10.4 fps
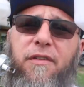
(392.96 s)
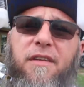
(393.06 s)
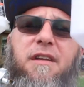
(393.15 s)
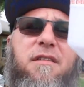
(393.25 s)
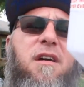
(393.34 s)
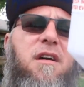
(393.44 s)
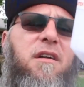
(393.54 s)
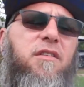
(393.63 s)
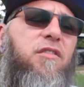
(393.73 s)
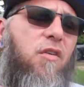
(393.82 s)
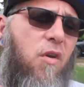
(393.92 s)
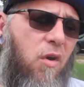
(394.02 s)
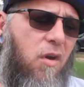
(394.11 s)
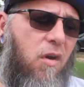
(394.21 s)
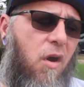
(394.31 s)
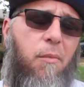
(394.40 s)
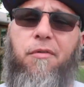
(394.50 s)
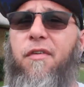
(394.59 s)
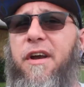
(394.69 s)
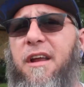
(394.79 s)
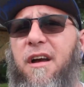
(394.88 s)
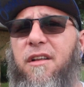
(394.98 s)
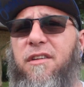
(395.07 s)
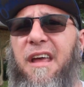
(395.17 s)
of these guns are Harbor Freight guns,